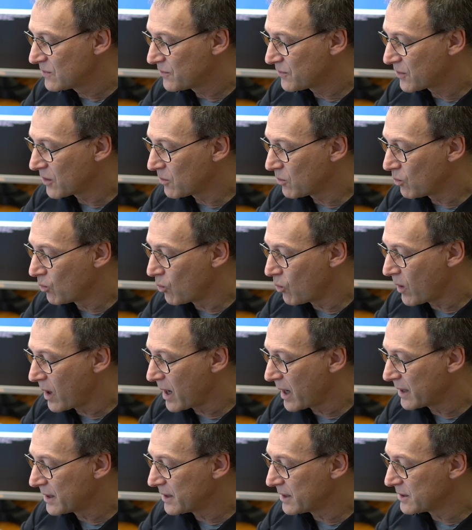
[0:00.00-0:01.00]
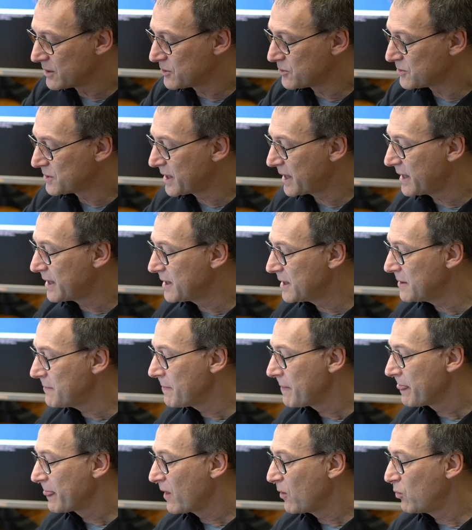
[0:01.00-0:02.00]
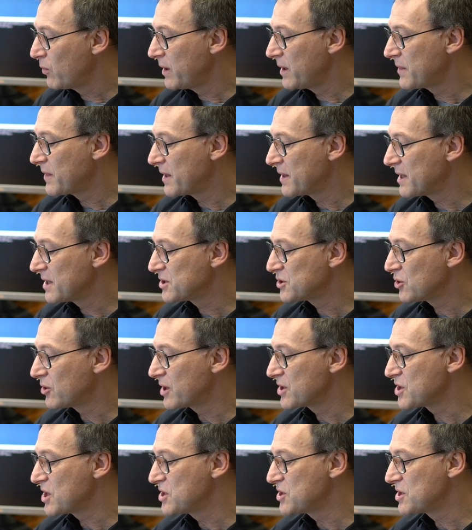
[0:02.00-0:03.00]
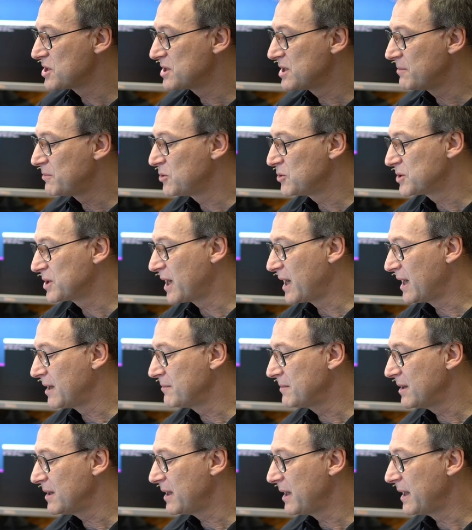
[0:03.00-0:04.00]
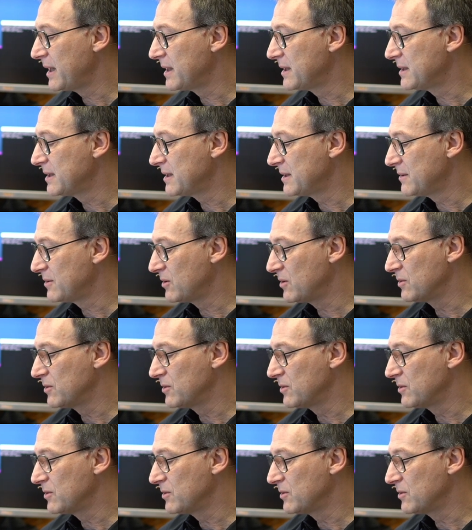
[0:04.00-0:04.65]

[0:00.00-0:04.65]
from 1 to 10 with the storage engine CPU time and